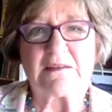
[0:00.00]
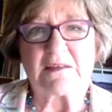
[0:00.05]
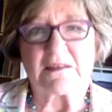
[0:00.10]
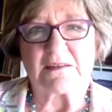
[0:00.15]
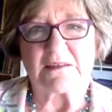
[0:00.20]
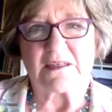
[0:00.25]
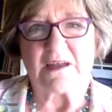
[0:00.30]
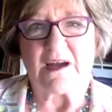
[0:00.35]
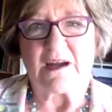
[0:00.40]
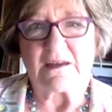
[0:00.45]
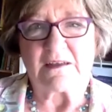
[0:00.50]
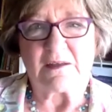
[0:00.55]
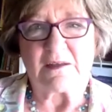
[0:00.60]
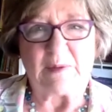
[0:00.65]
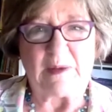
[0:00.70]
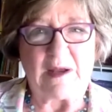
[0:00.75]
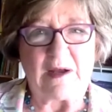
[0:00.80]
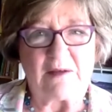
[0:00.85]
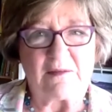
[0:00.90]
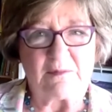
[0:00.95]
to talk
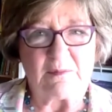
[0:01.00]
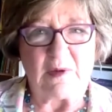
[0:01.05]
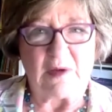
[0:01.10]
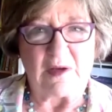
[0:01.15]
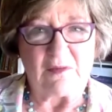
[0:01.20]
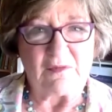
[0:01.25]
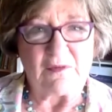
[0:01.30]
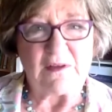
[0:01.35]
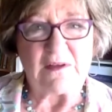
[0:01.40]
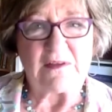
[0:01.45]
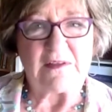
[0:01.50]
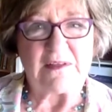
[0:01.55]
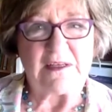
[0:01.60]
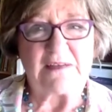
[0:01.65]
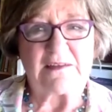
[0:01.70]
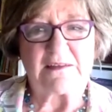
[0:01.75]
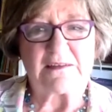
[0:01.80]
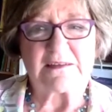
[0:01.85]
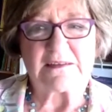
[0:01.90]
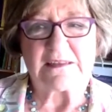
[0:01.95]
about my
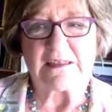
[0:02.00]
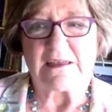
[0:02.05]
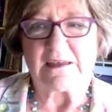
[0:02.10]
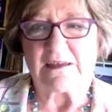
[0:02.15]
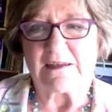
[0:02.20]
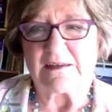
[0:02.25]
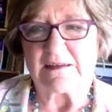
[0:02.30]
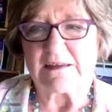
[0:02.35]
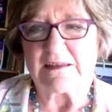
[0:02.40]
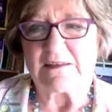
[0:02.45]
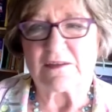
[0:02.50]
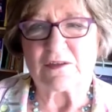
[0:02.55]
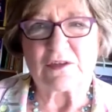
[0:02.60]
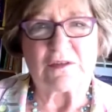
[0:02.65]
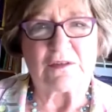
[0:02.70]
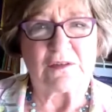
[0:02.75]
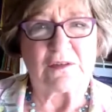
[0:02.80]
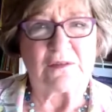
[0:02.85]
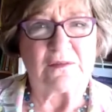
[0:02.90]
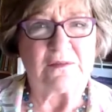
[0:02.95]
feelings, uh,
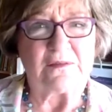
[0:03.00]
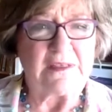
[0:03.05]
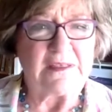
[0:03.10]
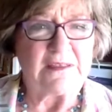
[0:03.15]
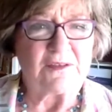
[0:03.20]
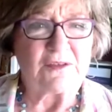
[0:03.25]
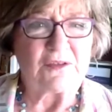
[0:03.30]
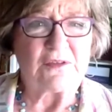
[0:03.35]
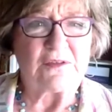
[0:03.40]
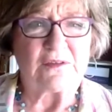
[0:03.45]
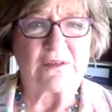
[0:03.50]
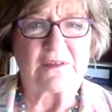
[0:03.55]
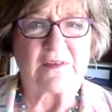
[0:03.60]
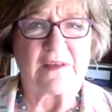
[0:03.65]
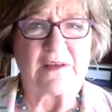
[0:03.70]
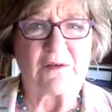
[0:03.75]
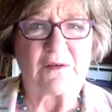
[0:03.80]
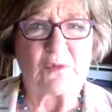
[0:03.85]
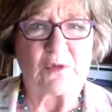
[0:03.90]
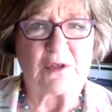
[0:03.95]
issues, issues
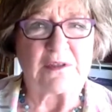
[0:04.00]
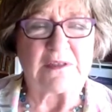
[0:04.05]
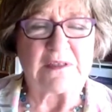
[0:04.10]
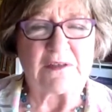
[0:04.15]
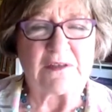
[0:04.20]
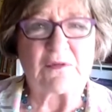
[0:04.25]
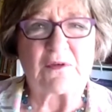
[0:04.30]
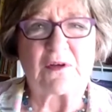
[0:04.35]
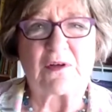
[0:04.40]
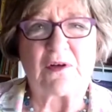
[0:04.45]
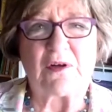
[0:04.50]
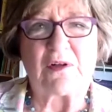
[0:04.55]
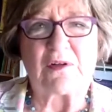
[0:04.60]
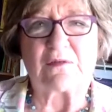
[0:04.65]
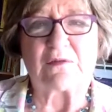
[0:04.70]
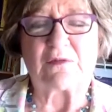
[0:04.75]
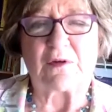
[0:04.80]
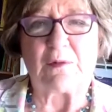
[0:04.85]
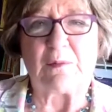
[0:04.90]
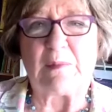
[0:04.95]
that were
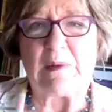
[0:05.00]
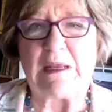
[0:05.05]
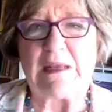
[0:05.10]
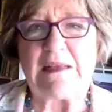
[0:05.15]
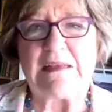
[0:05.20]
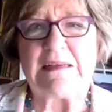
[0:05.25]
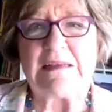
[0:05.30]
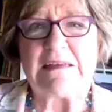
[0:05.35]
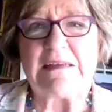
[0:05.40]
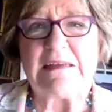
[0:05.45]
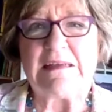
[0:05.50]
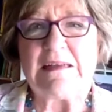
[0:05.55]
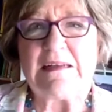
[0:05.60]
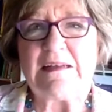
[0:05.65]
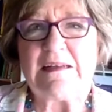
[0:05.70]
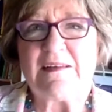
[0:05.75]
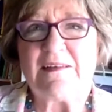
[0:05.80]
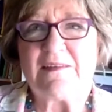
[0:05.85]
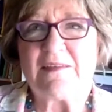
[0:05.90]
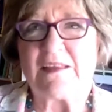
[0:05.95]
difficult for me
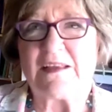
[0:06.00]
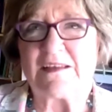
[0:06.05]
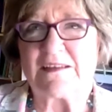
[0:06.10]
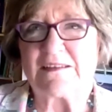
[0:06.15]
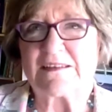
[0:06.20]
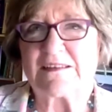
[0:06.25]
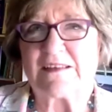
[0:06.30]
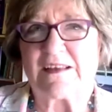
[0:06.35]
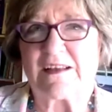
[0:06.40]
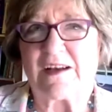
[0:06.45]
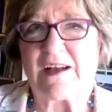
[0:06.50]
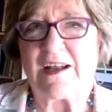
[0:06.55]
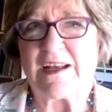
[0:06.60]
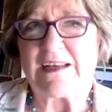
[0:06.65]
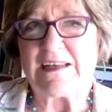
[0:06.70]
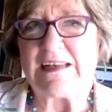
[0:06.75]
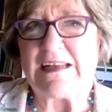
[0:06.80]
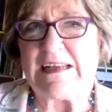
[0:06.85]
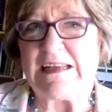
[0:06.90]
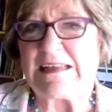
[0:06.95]
things that
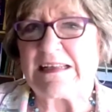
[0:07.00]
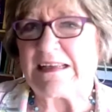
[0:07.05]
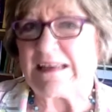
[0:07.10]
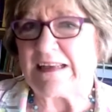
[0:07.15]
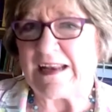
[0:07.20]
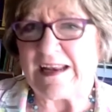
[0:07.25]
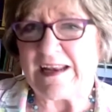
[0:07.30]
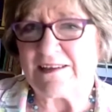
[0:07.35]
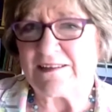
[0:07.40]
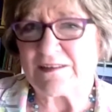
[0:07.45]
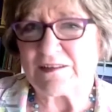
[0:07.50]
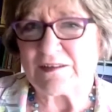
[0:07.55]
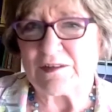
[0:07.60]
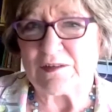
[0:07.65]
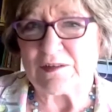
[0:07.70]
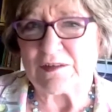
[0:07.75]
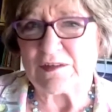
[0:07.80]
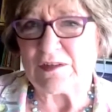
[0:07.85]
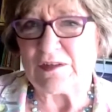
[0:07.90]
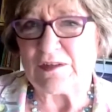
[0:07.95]
I needed
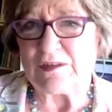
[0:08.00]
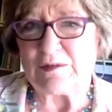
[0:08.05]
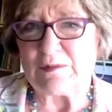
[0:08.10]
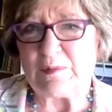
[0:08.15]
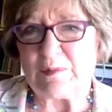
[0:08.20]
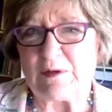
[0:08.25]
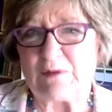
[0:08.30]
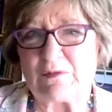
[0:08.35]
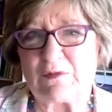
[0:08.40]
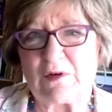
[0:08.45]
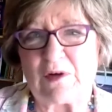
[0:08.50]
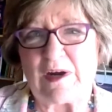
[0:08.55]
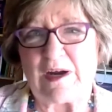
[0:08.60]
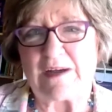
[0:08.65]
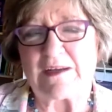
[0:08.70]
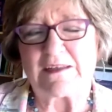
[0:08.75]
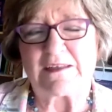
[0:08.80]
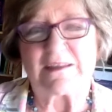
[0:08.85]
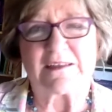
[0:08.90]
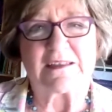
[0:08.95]
answers to before
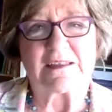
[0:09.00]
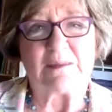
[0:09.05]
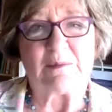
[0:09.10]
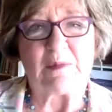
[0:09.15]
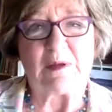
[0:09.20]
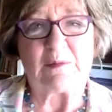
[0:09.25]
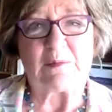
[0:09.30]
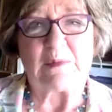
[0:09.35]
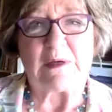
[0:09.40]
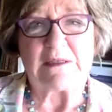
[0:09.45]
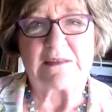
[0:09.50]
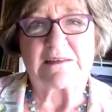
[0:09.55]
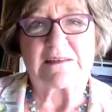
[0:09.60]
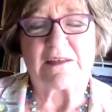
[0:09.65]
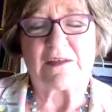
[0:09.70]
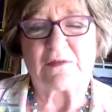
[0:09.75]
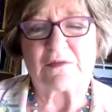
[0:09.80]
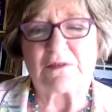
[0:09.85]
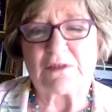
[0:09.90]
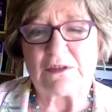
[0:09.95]
I could commit
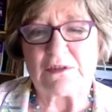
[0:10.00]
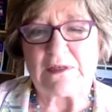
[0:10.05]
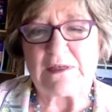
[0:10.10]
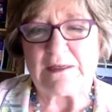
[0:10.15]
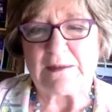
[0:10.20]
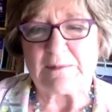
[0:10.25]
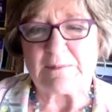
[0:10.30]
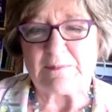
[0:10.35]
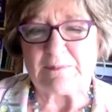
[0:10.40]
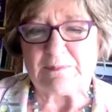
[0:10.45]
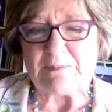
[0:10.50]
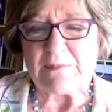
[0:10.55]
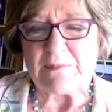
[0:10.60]
myself to Him.